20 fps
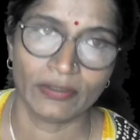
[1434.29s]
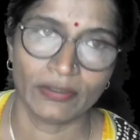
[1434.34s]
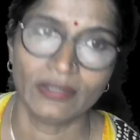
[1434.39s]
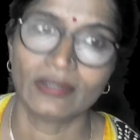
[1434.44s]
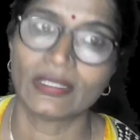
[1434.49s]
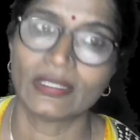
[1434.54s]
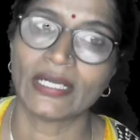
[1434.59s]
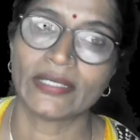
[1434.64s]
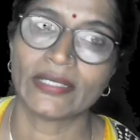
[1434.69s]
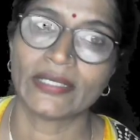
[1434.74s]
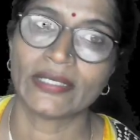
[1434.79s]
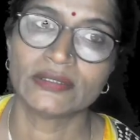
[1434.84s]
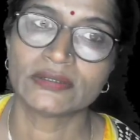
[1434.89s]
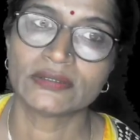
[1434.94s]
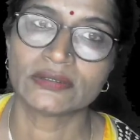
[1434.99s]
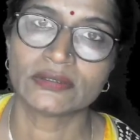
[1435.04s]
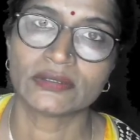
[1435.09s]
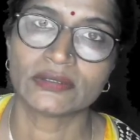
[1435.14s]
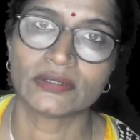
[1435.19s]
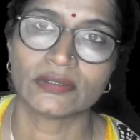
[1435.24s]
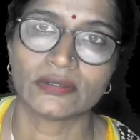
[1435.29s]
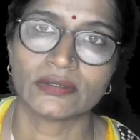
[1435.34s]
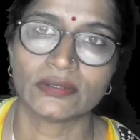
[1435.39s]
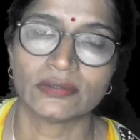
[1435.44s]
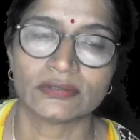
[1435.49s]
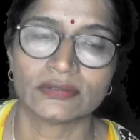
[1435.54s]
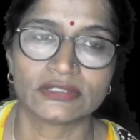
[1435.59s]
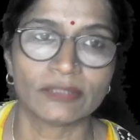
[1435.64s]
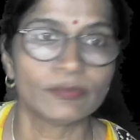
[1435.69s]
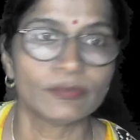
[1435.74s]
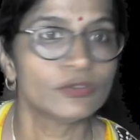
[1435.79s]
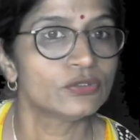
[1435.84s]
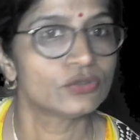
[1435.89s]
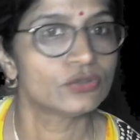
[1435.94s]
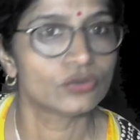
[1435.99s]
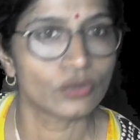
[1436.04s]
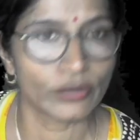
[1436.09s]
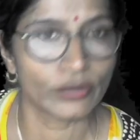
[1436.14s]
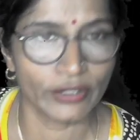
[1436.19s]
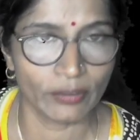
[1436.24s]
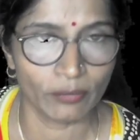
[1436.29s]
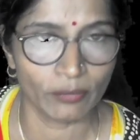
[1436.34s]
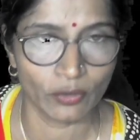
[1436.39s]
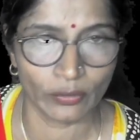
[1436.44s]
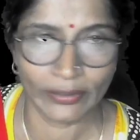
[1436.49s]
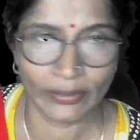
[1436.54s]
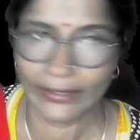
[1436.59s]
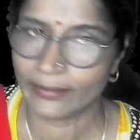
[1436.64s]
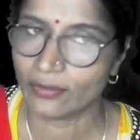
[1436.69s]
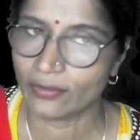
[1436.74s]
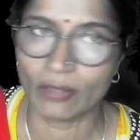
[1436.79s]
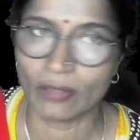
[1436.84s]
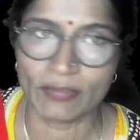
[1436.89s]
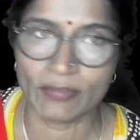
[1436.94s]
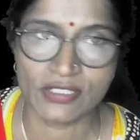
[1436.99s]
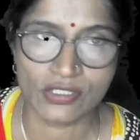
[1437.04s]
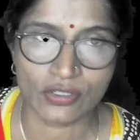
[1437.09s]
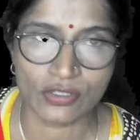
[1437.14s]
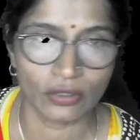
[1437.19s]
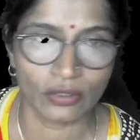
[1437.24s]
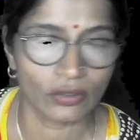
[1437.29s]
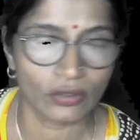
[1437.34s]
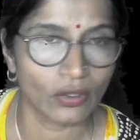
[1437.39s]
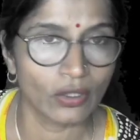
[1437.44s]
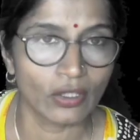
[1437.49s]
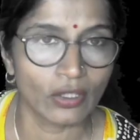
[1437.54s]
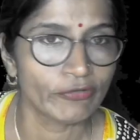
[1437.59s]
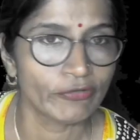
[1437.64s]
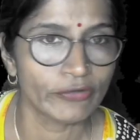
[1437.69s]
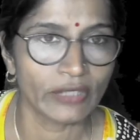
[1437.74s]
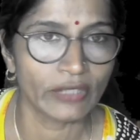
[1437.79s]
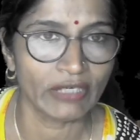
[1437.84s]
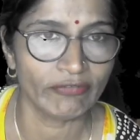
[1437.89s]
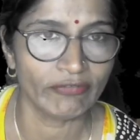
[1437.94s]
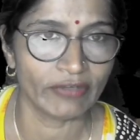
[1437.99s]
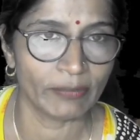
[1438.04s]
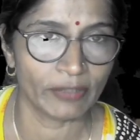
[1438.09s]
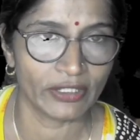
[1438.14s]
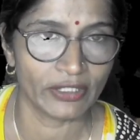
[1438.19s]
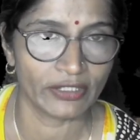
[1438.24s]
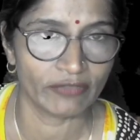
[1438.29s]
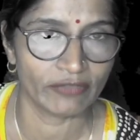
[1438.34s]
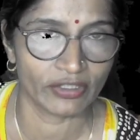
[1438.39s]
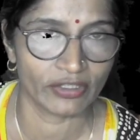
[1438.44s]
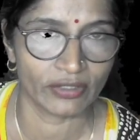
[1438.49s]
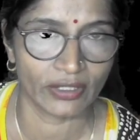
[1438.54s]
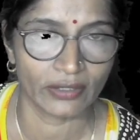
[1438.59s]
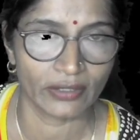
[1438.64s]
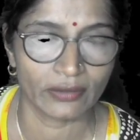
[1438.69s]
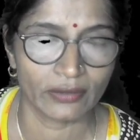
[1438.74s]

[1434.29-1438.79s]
that is suppose sodium chloride, common salt, all of you are familiar with that.